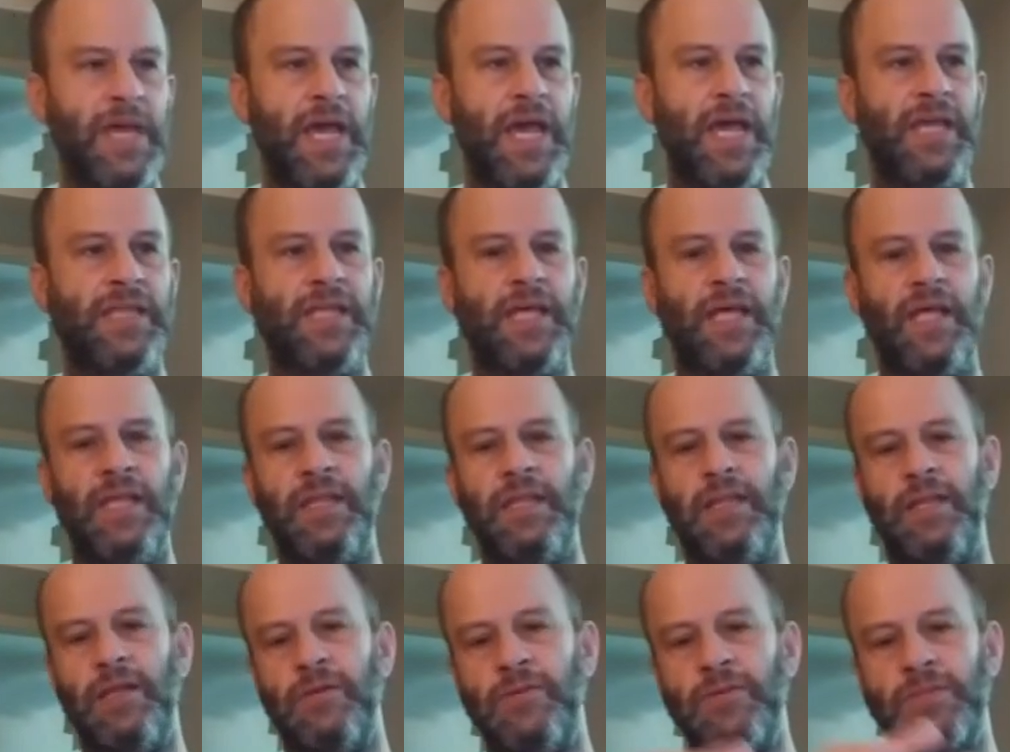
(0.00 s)
And
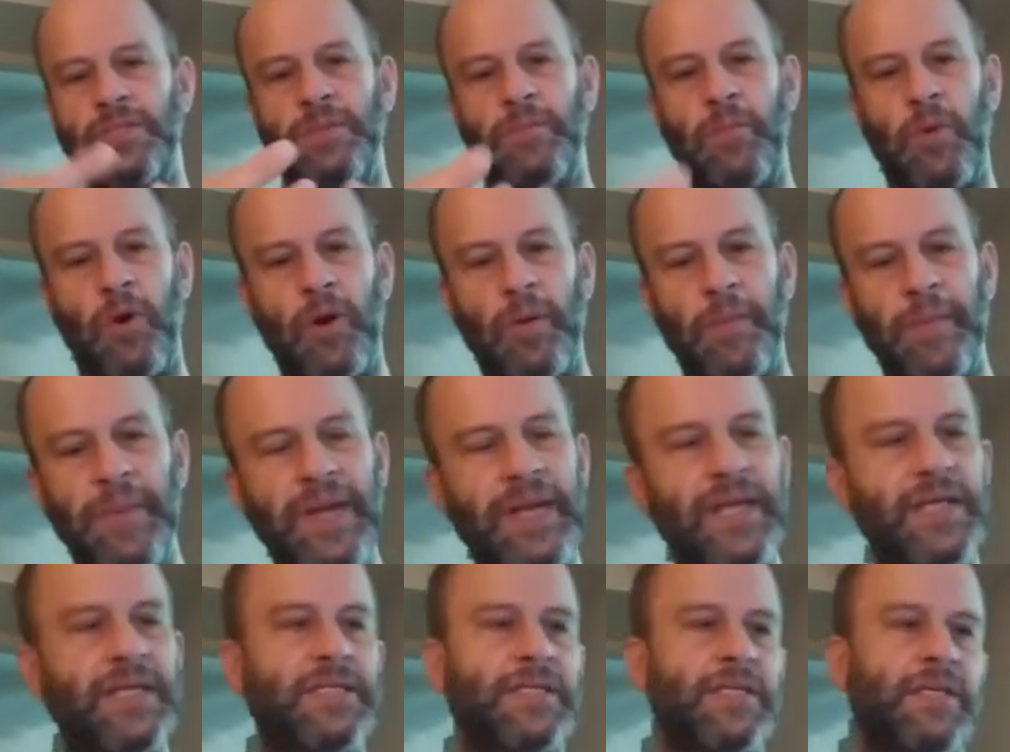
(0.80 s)
then there's the
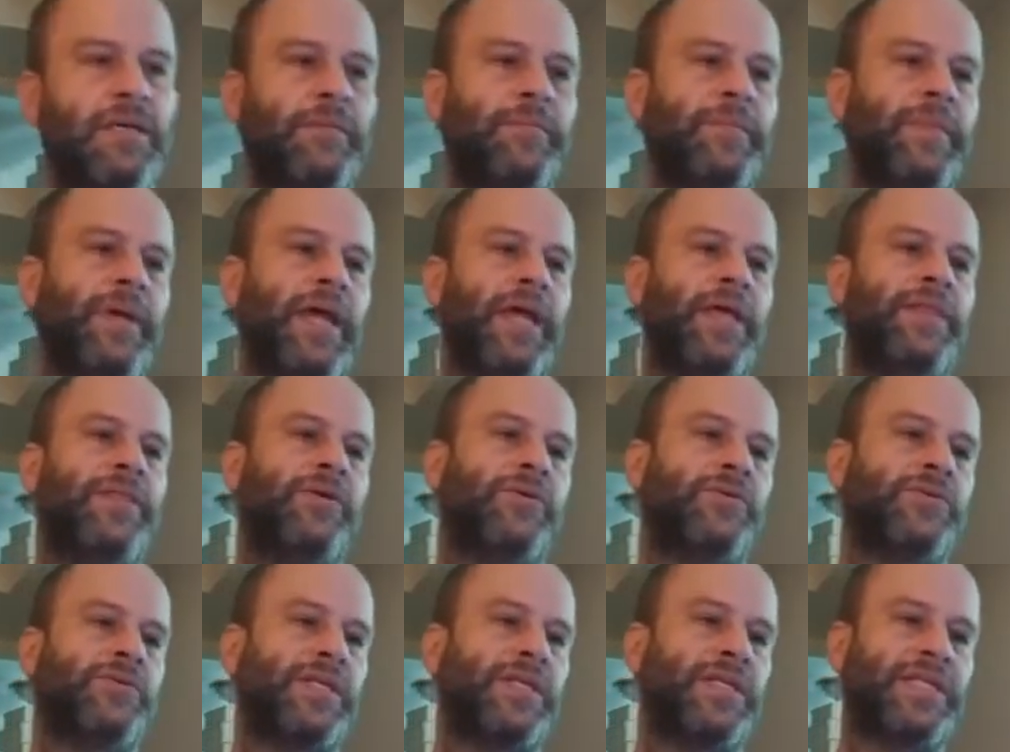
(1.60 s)
Mormonism and
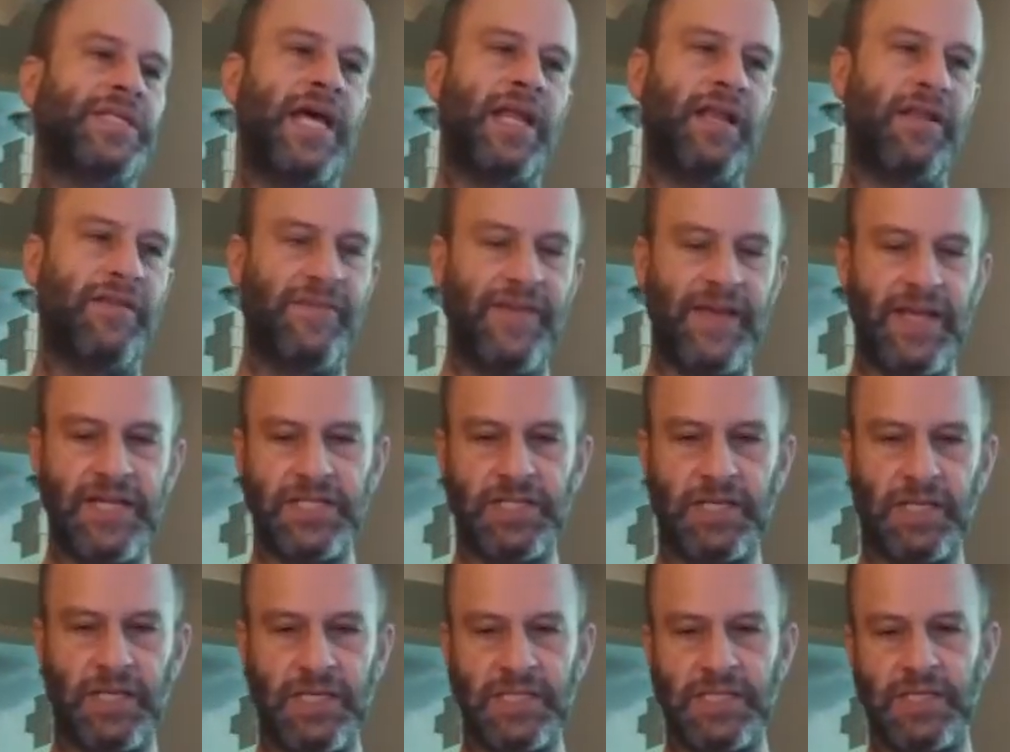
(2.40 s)
there's the
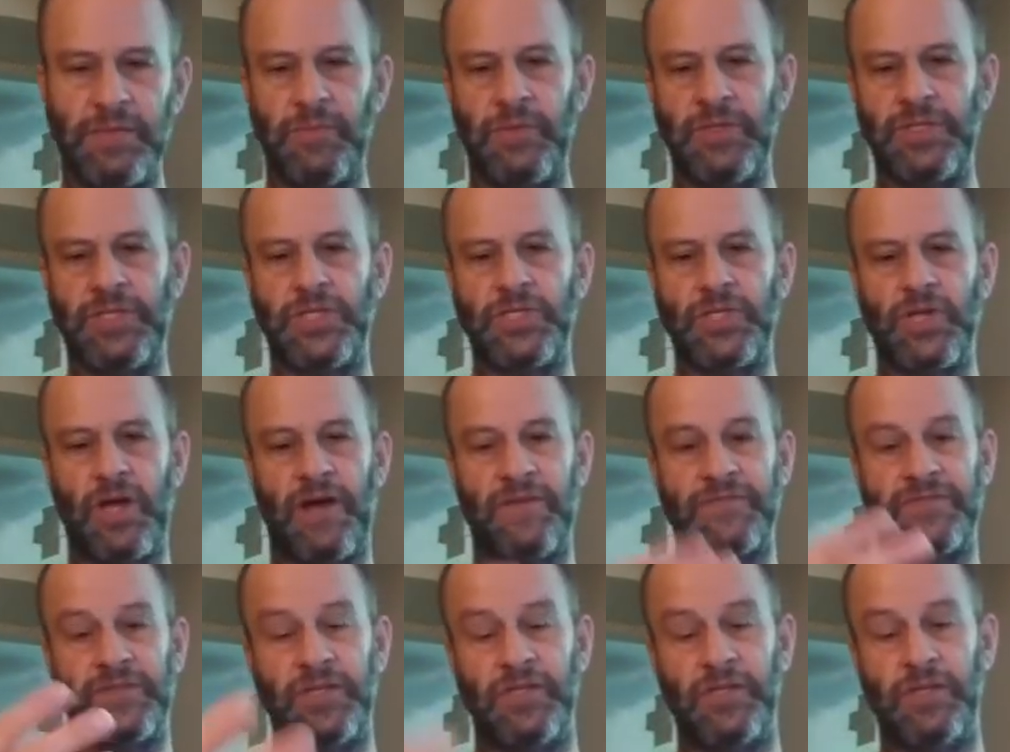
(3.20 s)
televangelism, which is
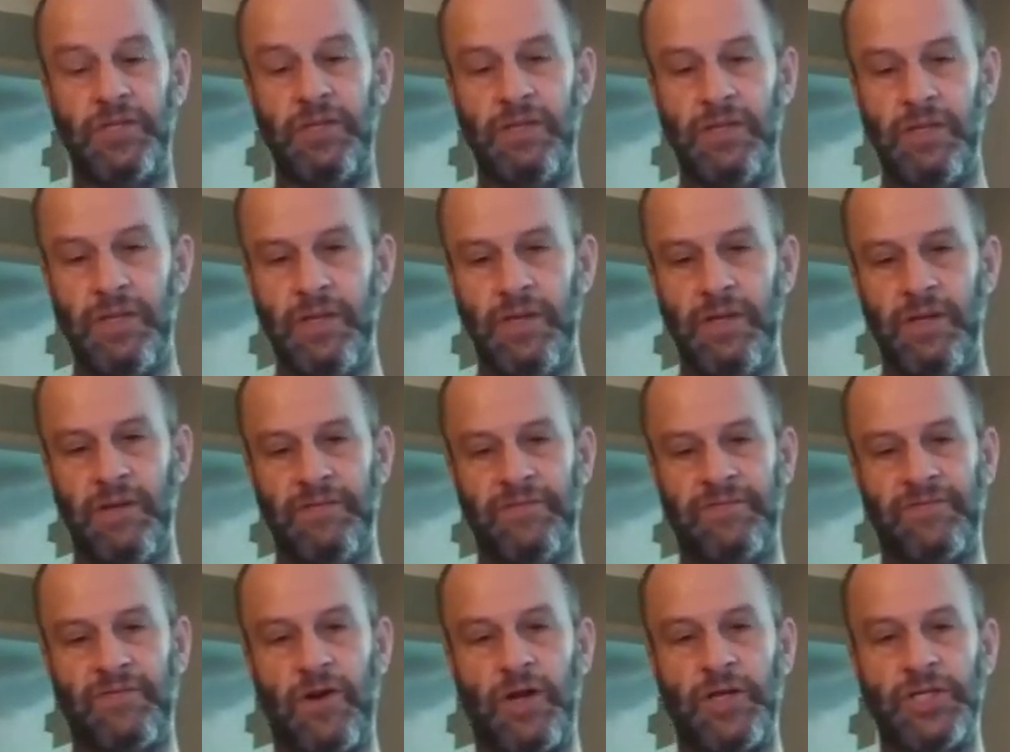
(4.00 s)
often
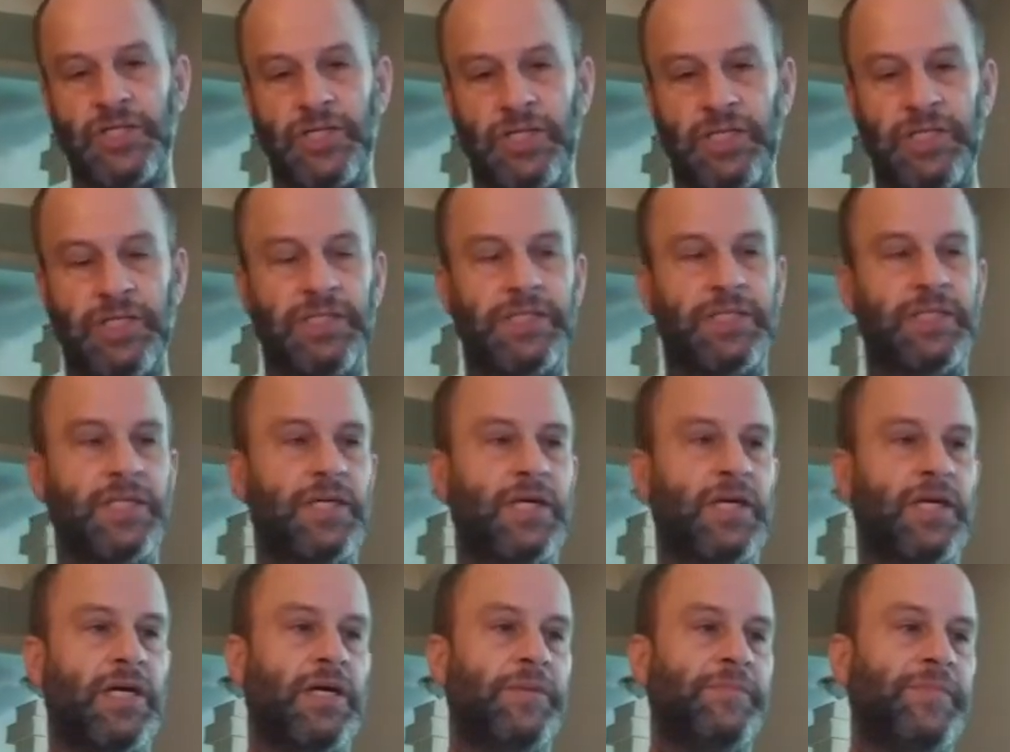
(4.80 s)
fraudulent
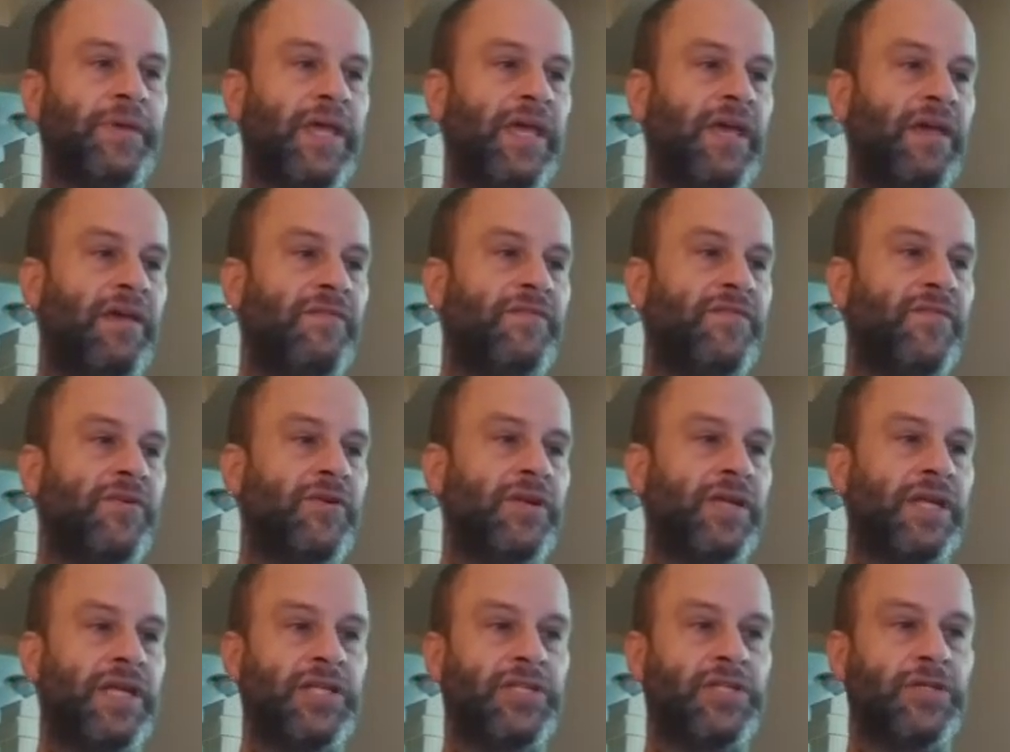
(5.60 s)
uh, behavior
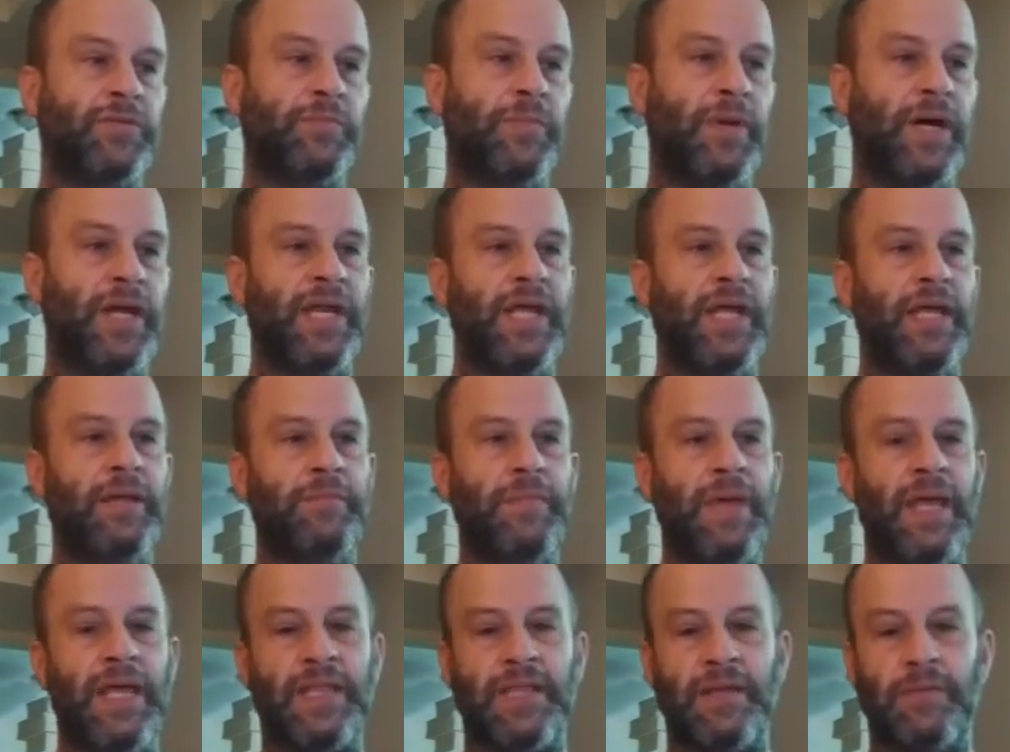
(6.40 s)
to get your money and
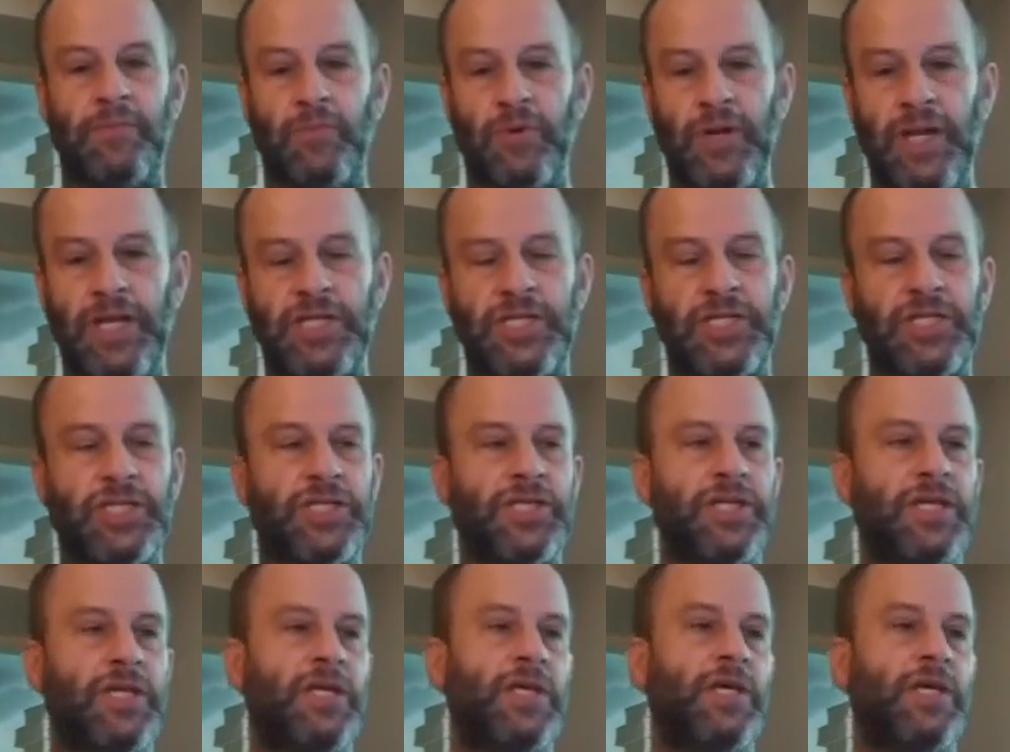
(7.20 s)
make them rich.